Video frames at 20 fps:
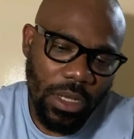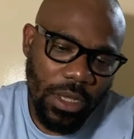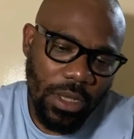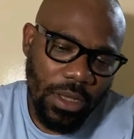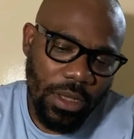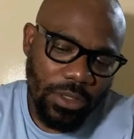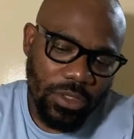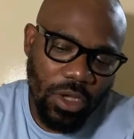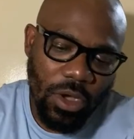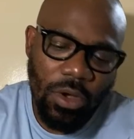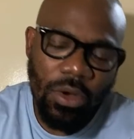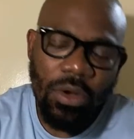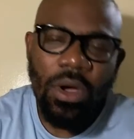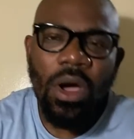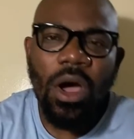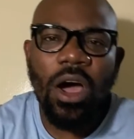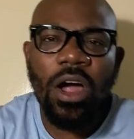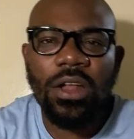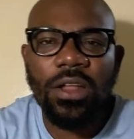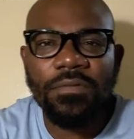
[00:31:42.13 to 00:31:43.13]

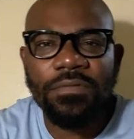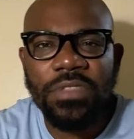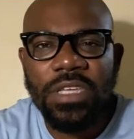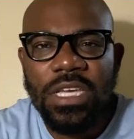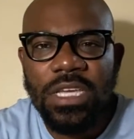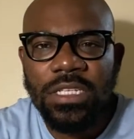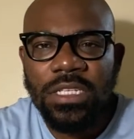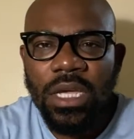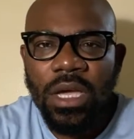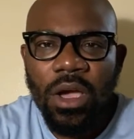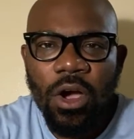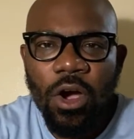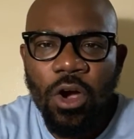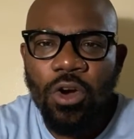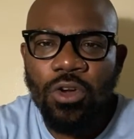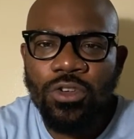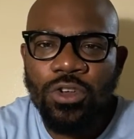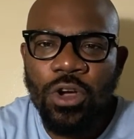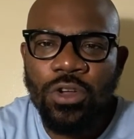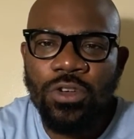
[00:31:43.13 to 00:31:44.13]
So all of these,
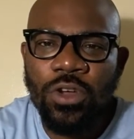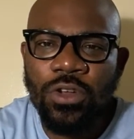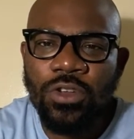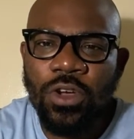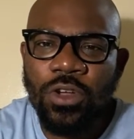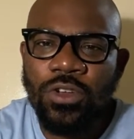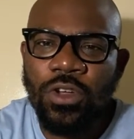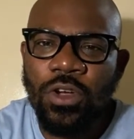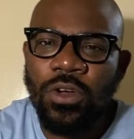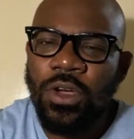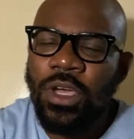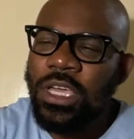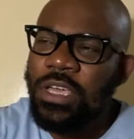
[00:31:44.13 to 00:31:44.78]
oh no.